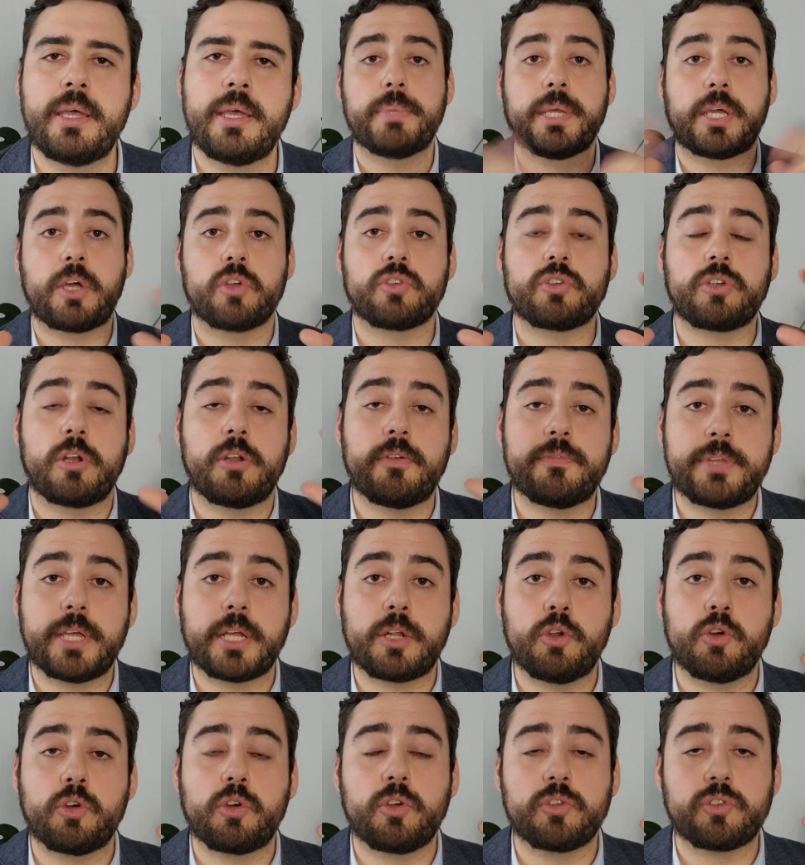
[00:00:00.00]
because all of the
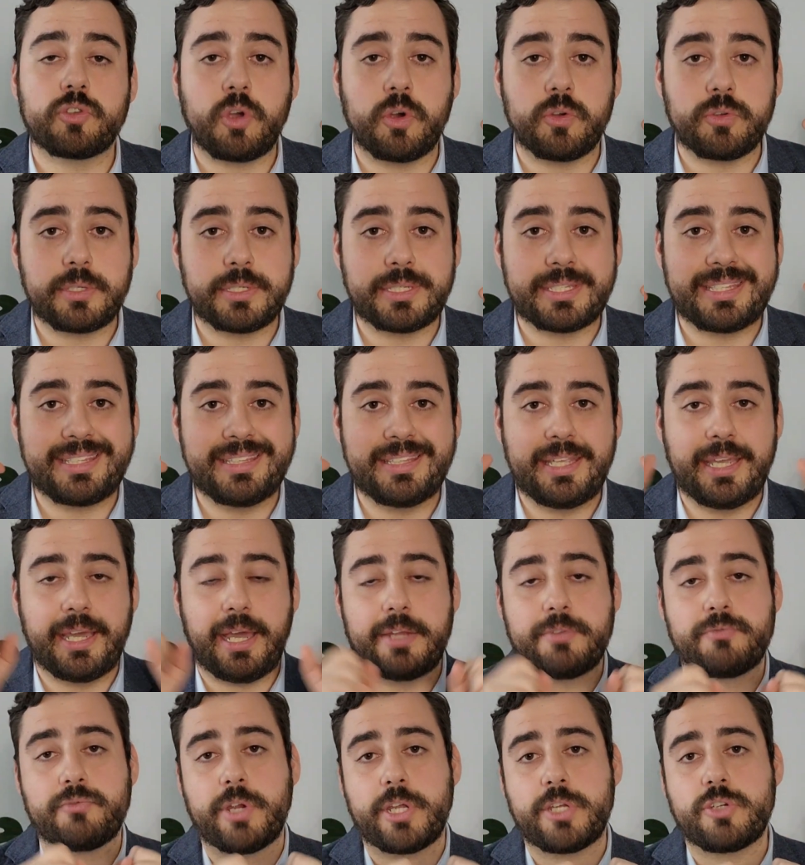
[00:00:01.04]
glucose causes
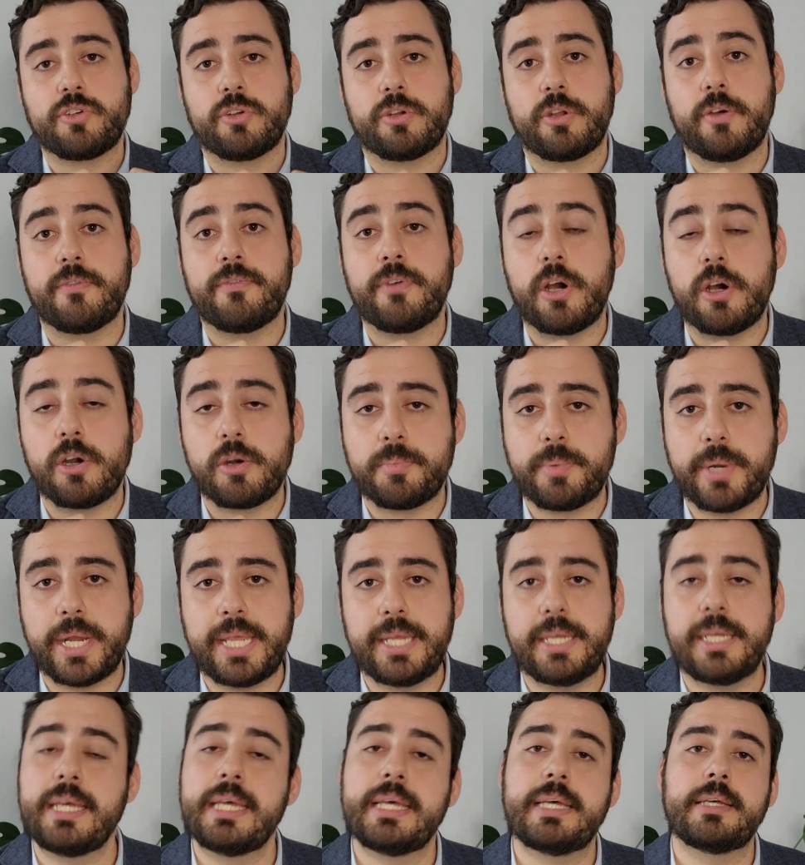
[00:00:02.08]
dehydration of our
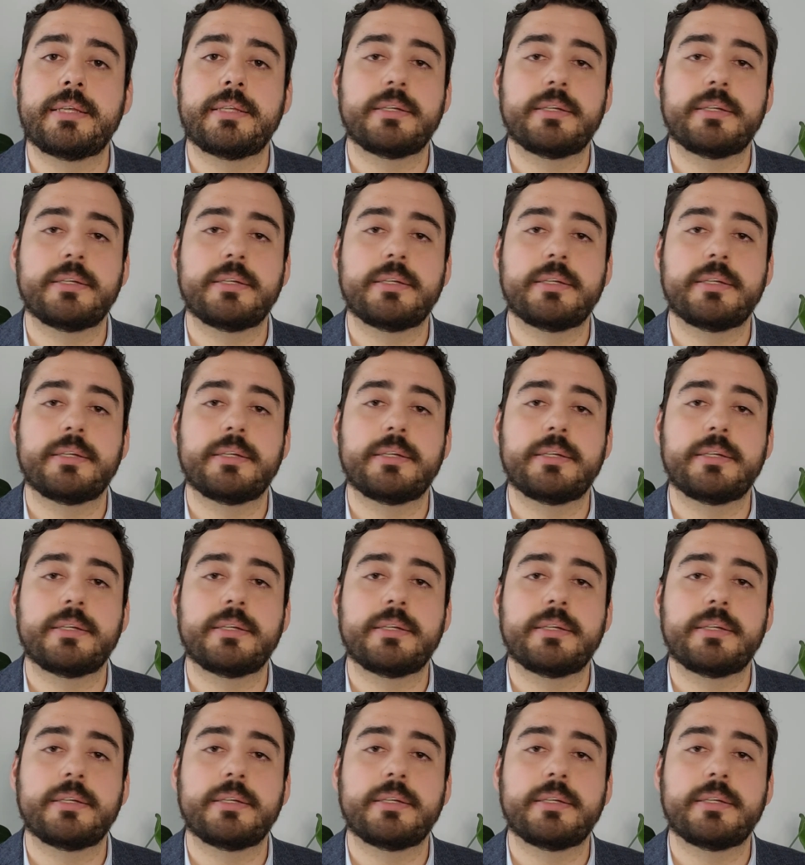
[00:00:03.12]
brain.